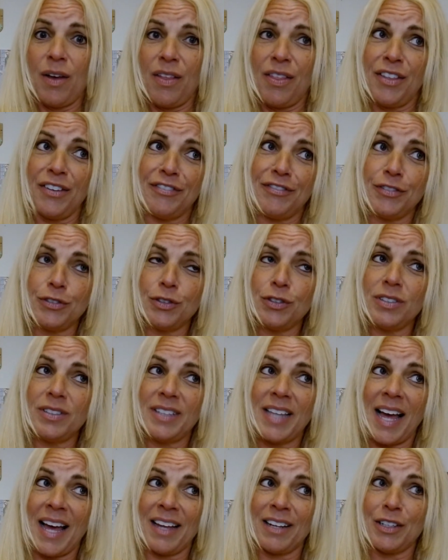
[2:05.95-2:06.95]
the food
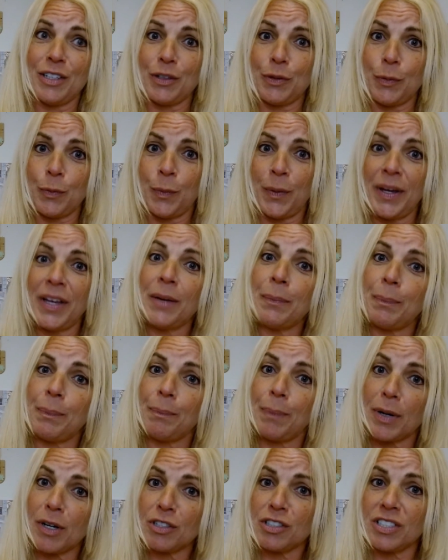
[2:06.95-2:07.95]
that we
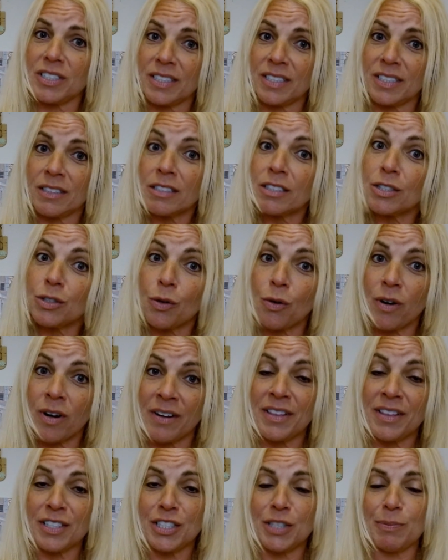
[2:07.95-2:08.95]
purchase in the store
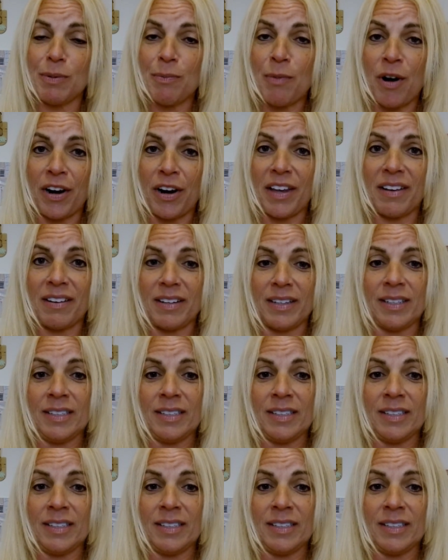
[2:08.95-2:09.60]
and the supermarket